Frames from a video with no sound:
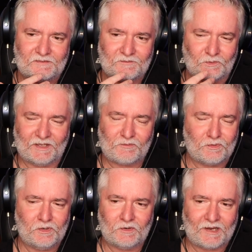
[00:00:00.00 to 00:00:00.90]
well,
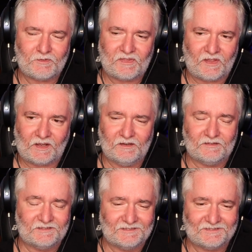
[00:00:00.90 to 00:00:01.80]
through her everything,
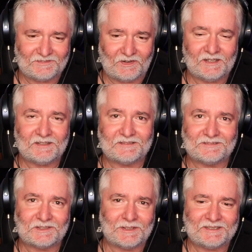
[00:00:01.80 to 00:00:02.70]
right?
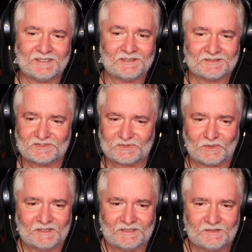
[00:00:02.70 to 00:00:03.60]
All the way down,
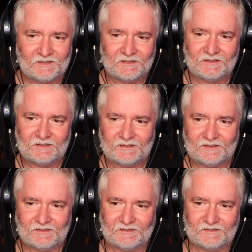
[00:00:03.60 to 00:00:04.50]
controlling
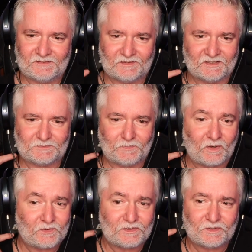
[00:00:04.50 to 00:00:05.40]
the
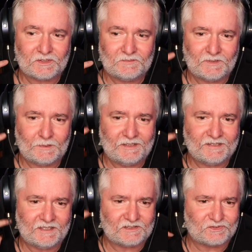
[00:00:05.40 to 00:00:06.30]
spinal cord, maybe
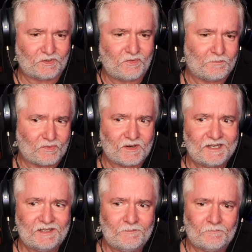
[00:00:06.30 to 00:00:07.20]
getting control of the
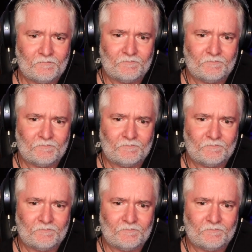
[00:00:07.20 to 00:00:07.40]
brain.